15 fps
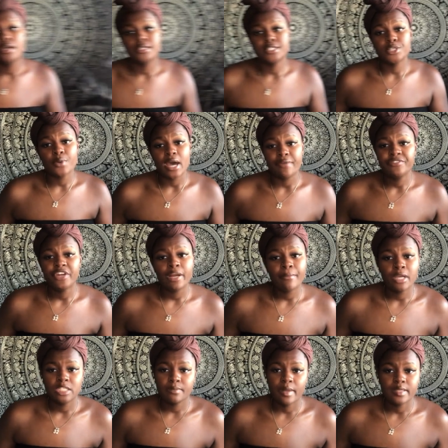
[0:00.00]
So after I
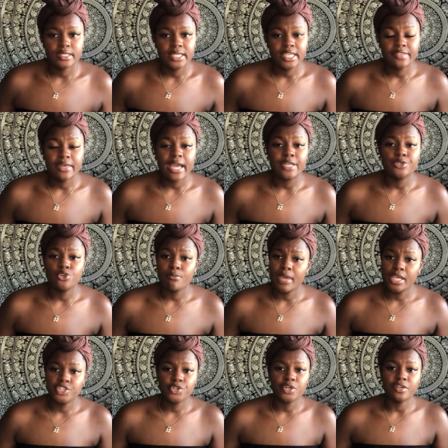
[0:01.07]
brush my teeth, I do
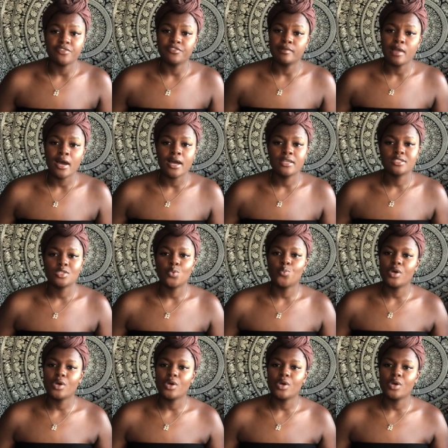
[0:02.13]
make sure to floss.